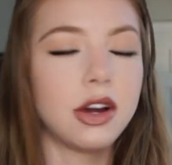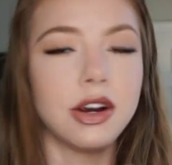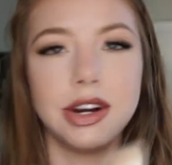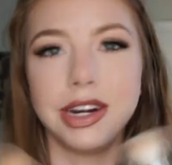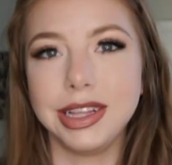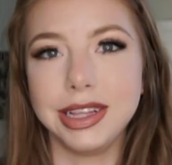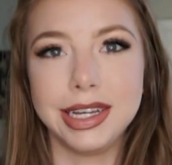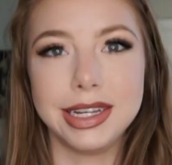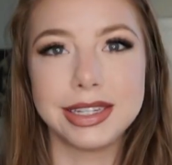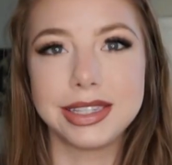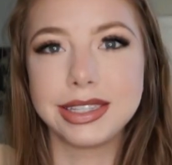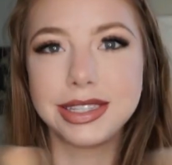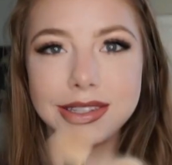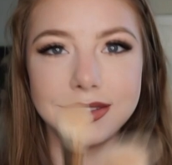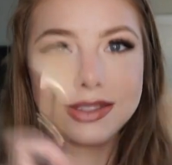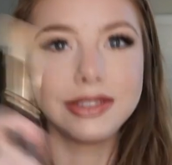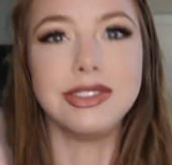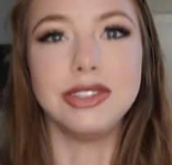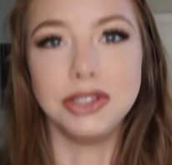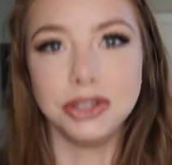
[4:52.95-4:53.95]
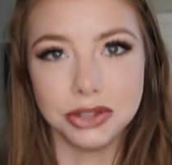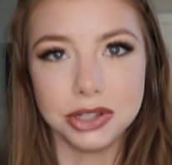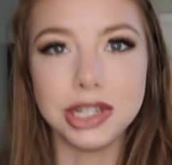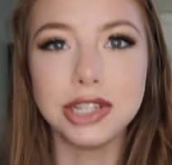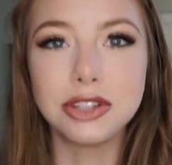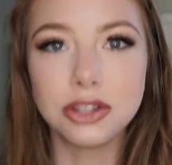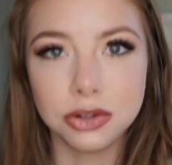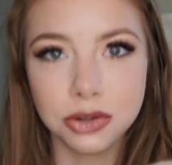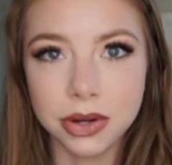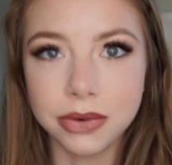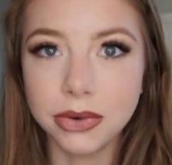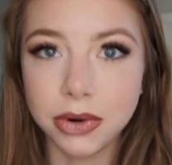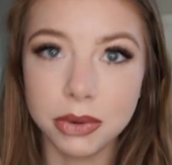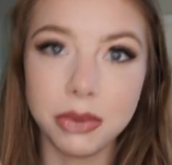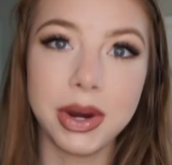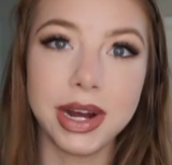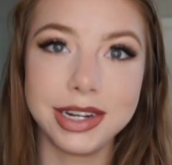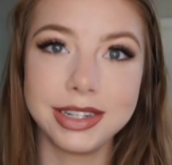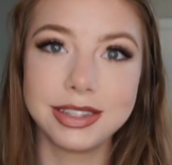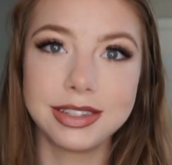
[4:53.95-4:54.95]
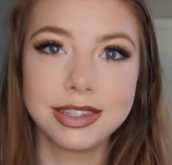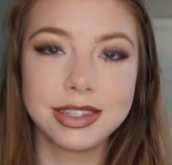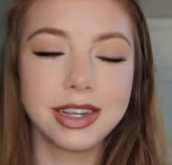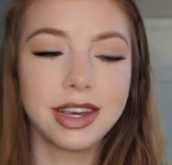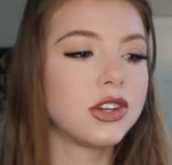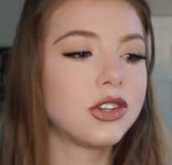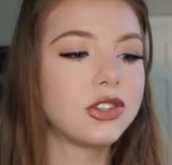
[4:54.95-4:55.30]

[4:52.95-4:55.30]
or at least you need two different ones.